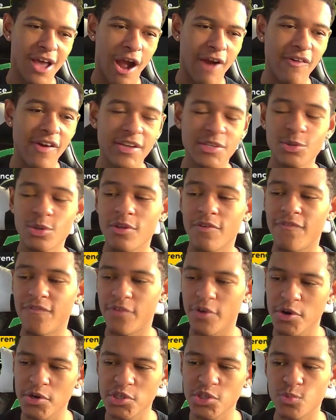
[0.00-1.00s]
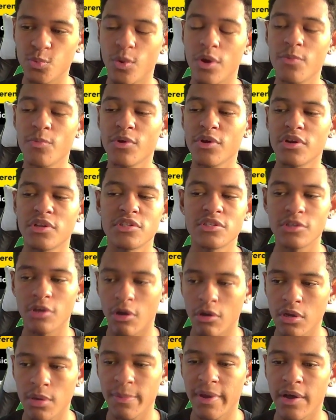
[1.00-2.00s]
All right, so the first one we're going to
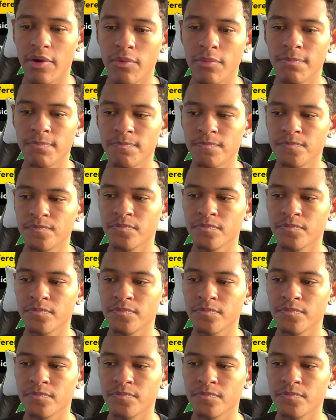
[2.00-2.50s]
talk about